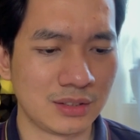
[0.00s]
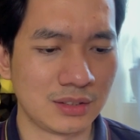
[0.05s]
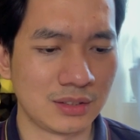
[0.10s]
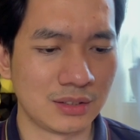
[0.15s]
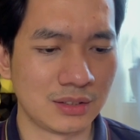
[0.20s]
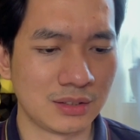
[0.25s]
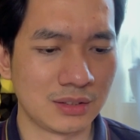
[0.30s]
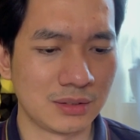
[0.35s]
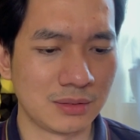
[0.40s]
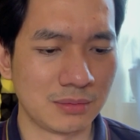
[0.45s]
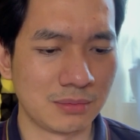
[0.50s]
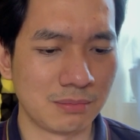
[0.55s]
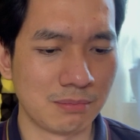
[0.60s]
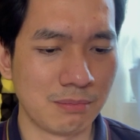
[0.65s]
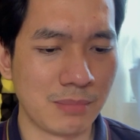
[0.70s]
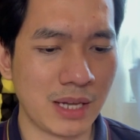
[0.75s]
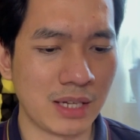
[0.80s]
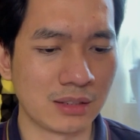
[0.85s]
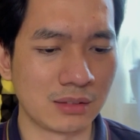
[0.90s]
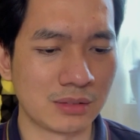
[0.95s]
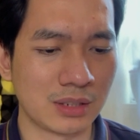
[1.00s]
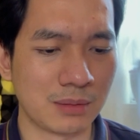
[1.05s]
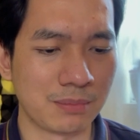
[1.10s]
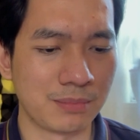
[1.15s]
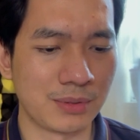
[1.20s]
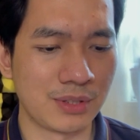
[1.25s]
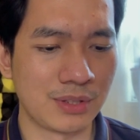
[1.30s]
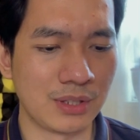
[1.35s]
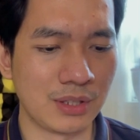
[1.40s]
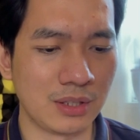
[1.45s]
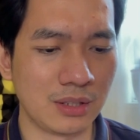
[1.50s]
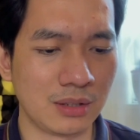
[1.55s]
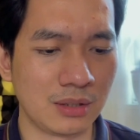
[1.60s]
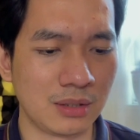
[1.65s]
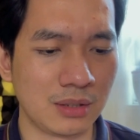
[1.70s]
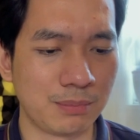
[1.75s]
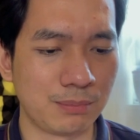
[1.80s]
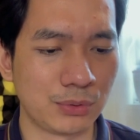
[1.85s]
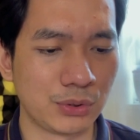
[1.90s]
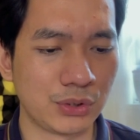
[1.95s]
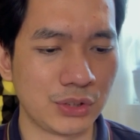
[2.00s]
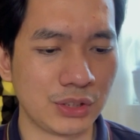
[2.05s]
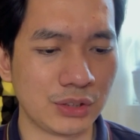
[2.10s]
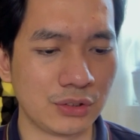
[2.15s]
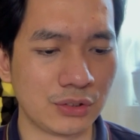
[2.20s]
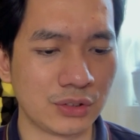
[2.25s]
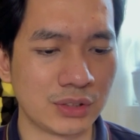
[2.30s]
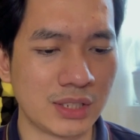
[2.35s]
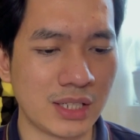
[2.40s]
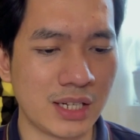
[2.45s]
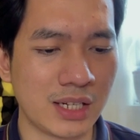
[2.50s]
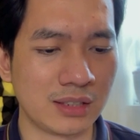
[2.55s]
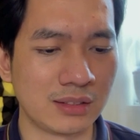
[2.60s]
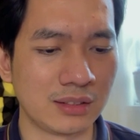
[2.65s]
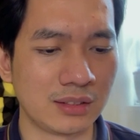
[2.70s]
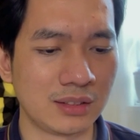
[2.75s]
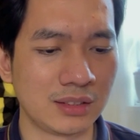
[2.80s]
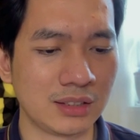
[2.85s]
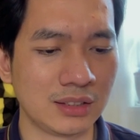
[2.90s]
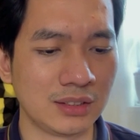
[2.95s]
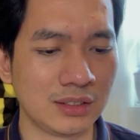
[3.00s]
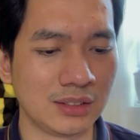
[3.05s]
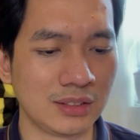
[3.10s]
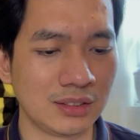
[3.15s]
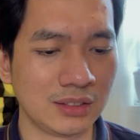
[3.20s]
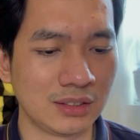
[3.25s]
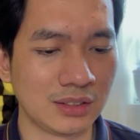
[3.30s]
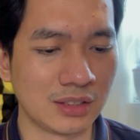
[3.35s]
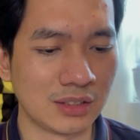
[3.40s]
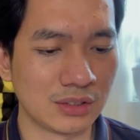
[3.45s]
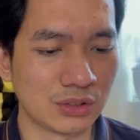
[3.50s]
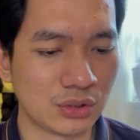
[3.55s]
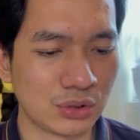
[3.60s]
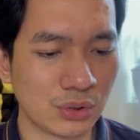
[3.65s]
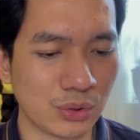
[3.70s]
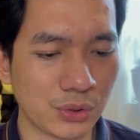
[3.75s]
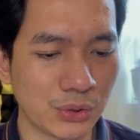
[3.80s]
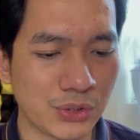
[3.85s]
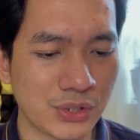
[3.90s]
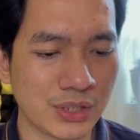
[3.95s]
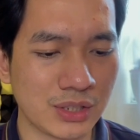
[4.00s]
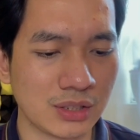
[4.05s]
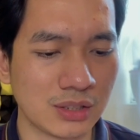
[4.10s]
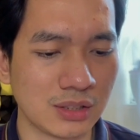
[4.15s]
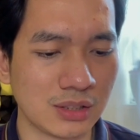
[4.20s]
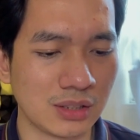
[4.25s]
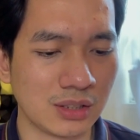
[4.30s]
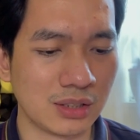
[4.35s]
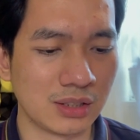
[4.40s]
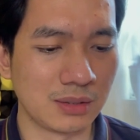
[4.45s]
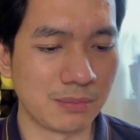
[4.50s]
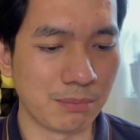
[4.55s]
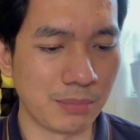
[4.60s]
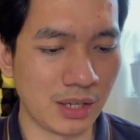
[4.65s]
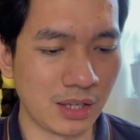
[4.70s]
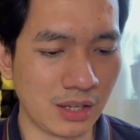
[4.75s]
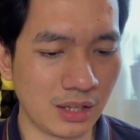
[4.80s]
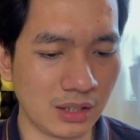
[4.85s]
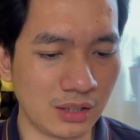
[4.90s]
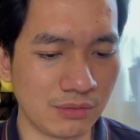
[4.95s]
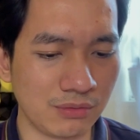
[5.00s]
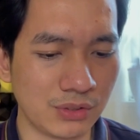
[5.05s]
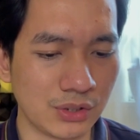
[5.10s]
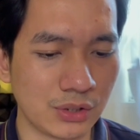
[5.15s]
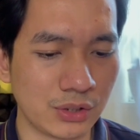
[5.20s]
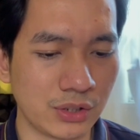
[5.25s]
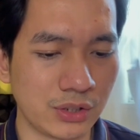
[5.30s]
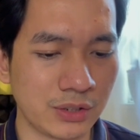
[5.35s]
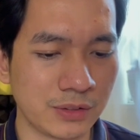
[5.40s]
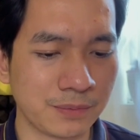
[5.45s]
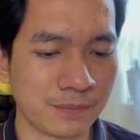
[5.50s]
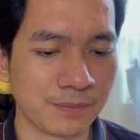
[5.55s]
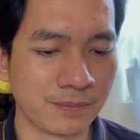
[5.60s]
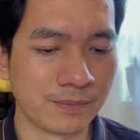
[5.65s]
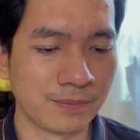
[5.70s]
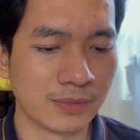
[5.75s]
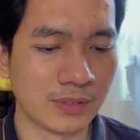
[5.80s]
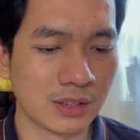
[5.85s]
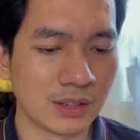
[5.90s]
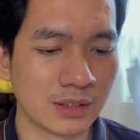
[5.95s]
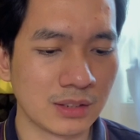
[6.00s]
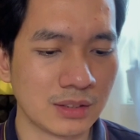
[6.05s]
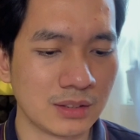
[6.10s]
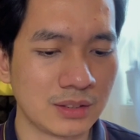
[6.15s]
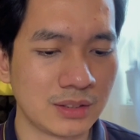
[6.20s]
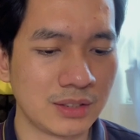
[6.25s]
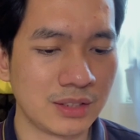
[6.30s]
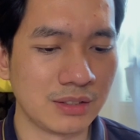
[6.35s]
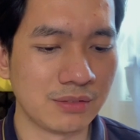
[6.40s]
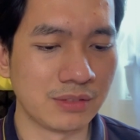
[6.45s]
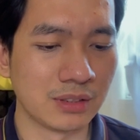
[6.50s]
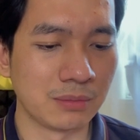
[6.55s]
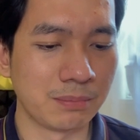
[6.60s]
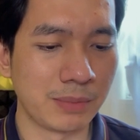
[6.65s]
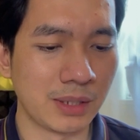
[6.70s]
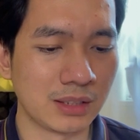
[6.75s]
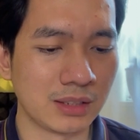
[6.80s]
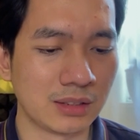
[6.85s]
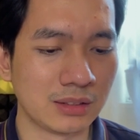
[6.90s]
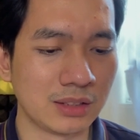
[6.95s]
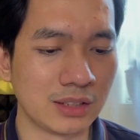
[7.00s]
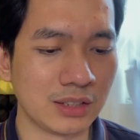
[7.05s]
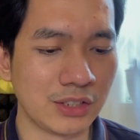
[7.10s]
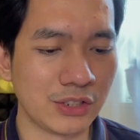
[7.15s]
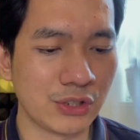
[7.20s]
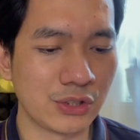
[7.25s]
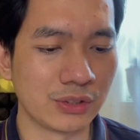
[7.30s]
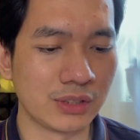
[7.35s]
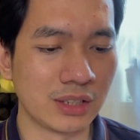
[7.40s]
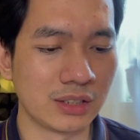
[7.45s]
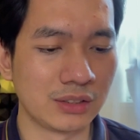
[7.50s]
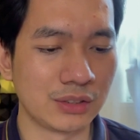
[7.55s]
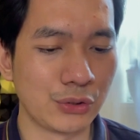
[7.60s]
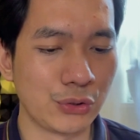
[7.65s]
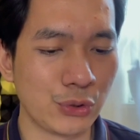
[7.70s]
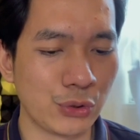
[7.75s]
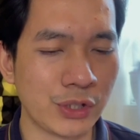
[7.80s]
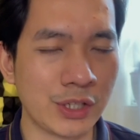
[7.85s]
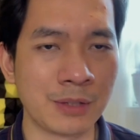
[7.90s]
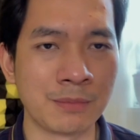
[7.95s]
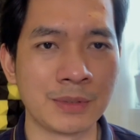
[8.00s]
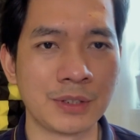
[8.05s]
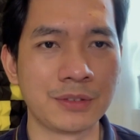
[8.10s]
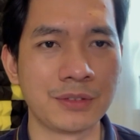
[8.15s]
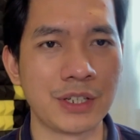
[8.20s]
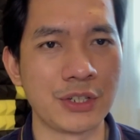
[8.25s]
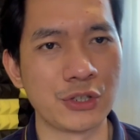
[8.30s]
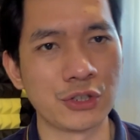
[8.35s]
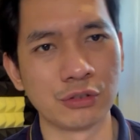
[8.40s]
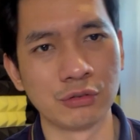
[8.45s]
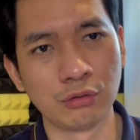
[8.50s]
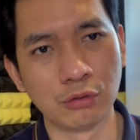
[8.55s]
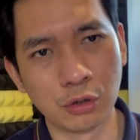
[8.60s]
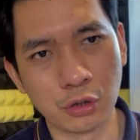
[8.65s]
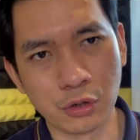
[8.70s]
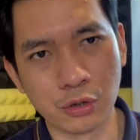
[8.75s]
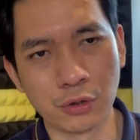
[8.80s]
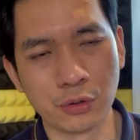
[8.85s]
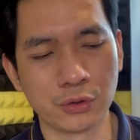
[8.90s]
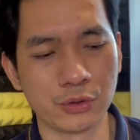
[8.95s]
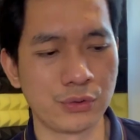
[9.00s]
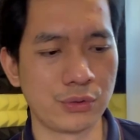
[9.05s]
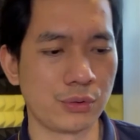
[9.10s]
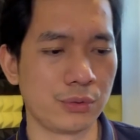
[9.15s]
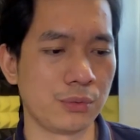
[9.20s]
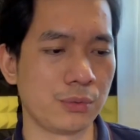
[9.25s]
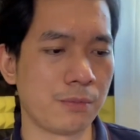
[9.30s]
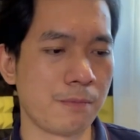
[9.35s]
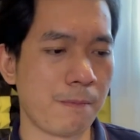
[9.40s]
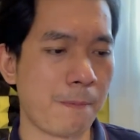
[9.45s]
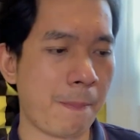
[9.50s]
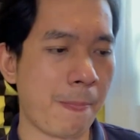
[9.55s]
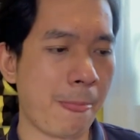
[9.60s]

bankruptcy proceedings, anti-social behavior, civil penalty issued under UK immigration law. So